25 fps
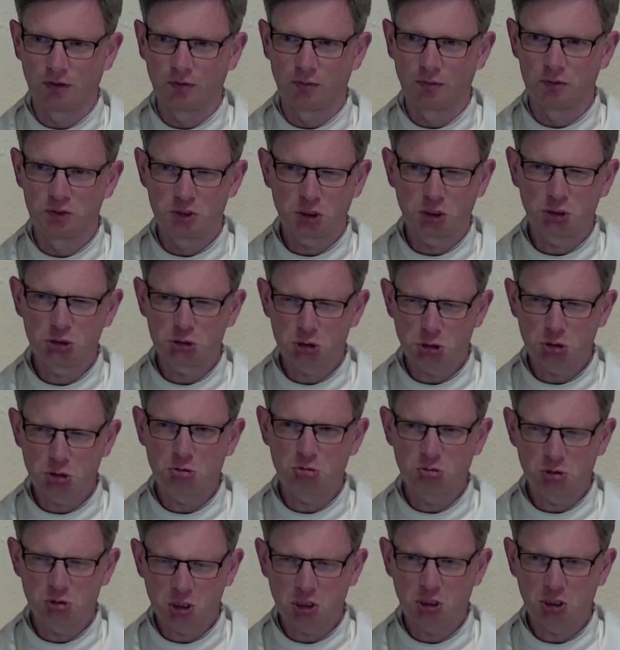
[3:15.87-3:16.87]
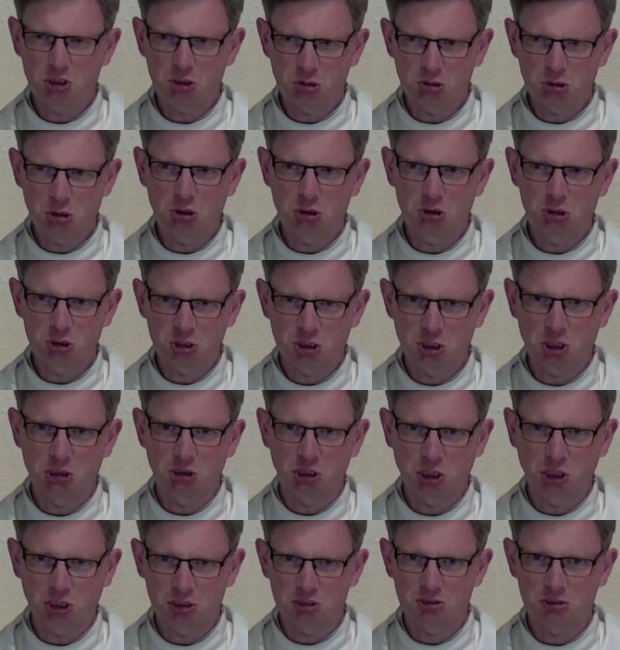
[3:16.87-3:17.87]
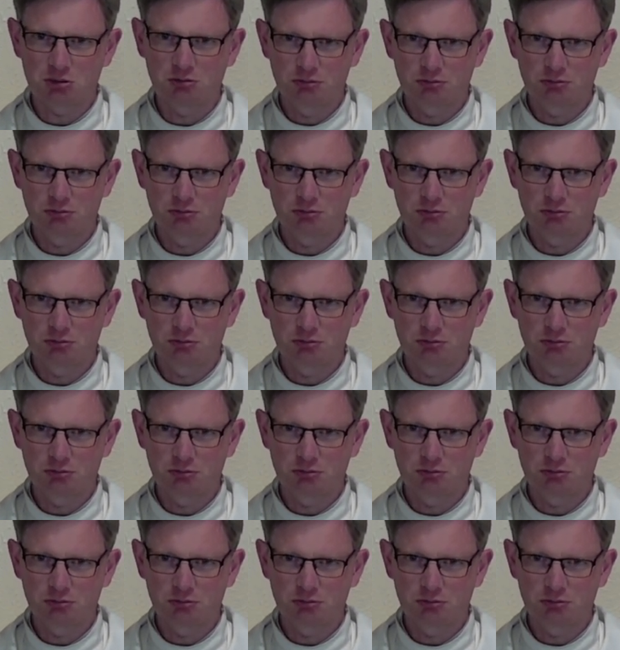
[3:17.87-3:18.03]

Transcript: but you can do you can do a good share of things.